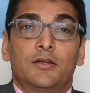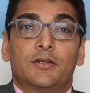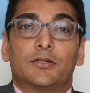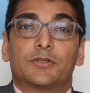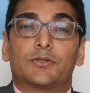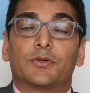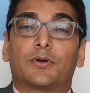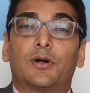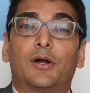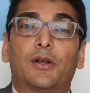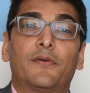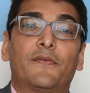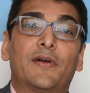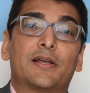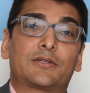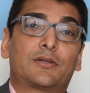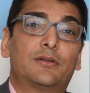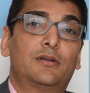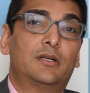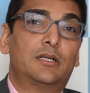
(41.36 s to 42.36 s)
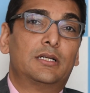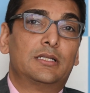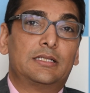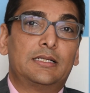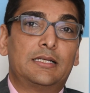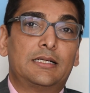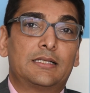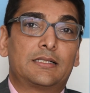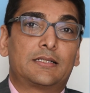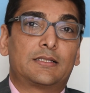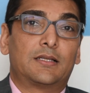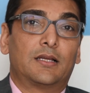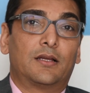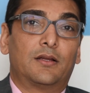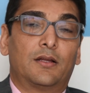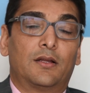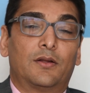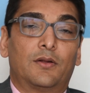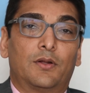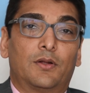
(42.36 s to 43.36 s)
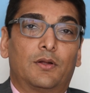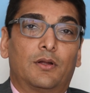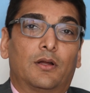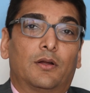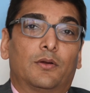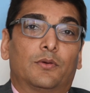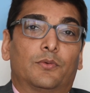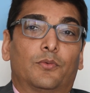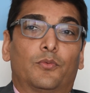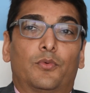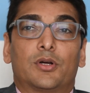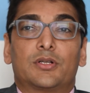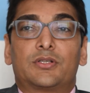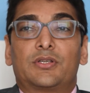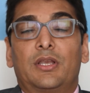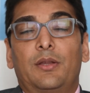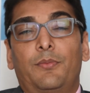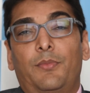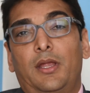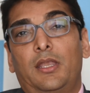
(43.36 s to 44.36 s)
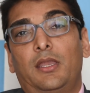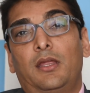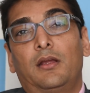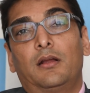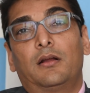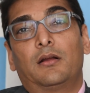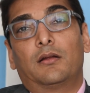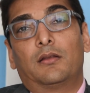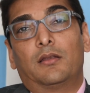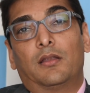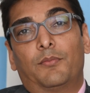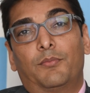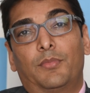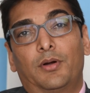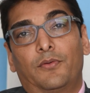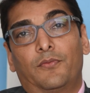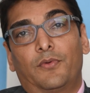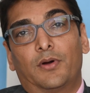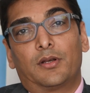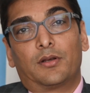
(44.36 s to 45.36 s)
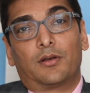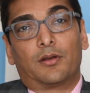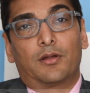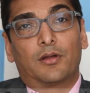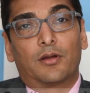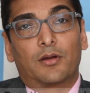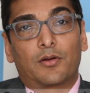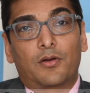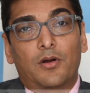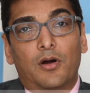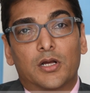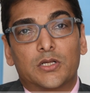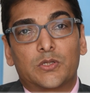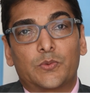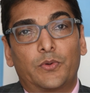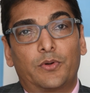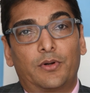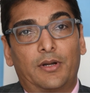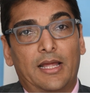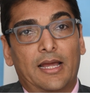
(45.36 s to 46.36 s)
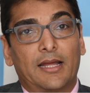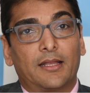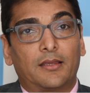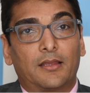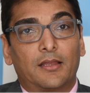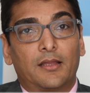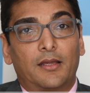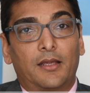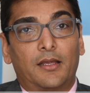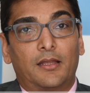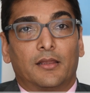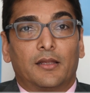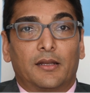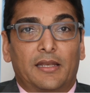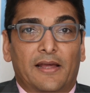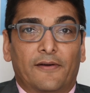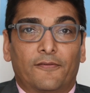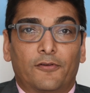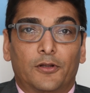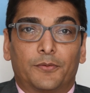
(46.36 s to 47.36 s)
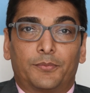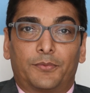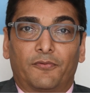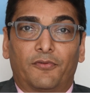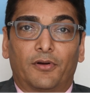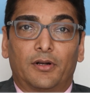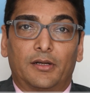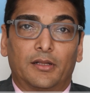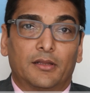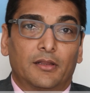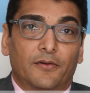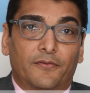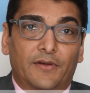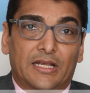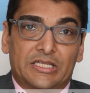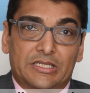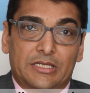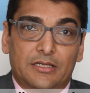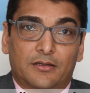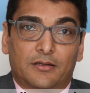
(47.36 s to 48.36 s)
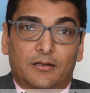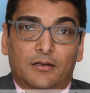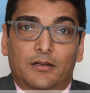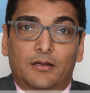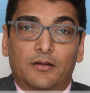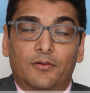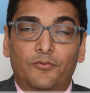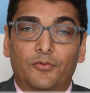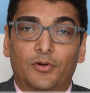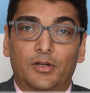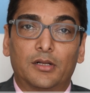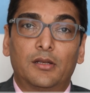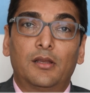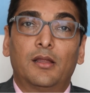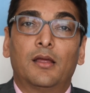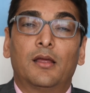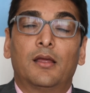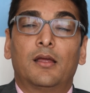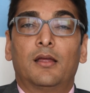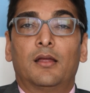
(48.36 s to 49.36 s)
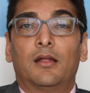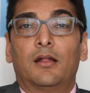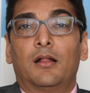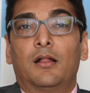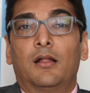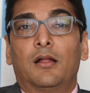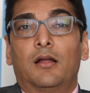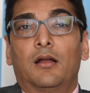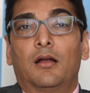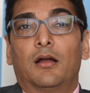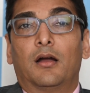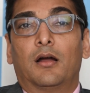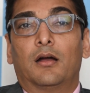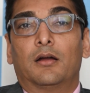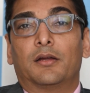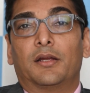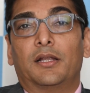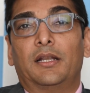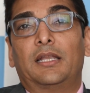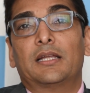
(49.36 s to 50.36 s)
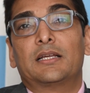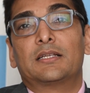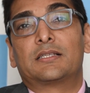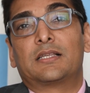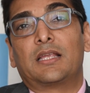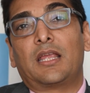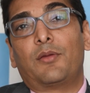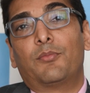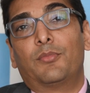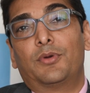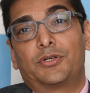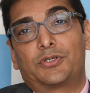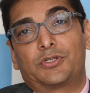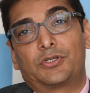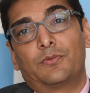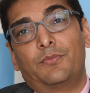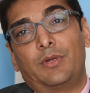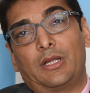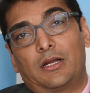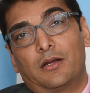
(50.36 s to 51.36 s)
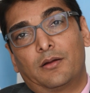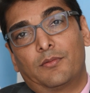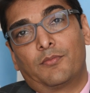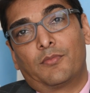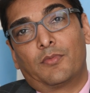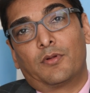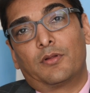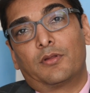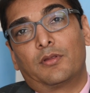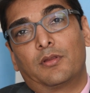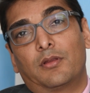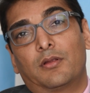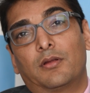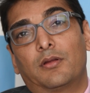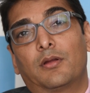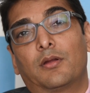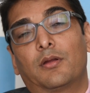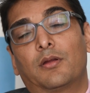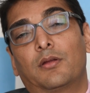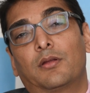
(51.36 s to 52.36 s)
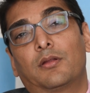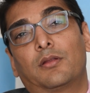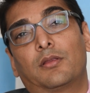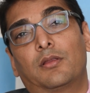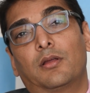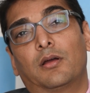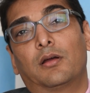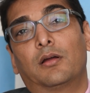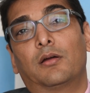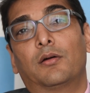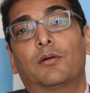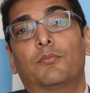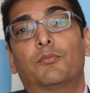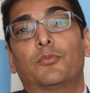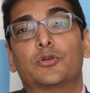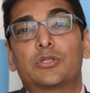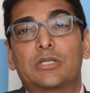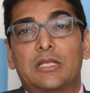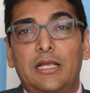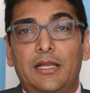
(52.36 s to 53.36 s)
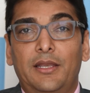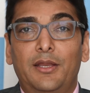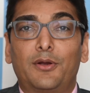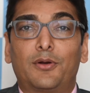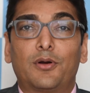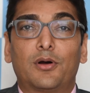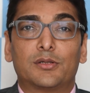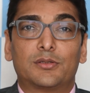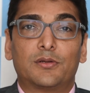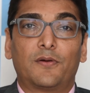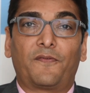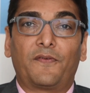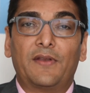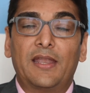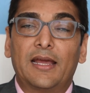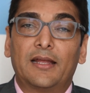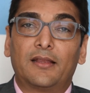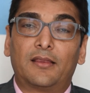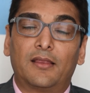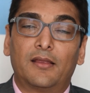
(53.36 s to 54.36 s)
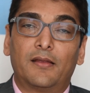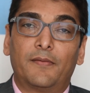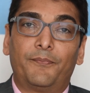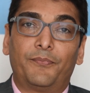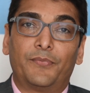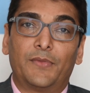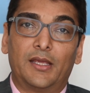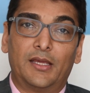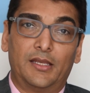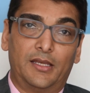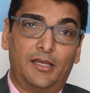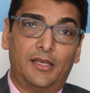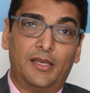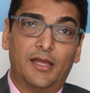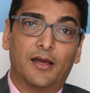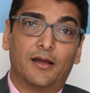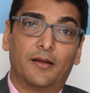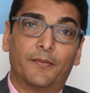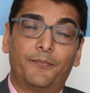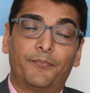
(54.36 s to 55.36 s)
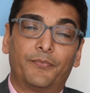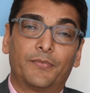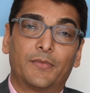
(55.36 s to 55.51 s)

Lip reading: So cardiovascular disease was the remaining number one cause for death in the developed world, in the Western world. It has emerged to become the most leading cause of death in India.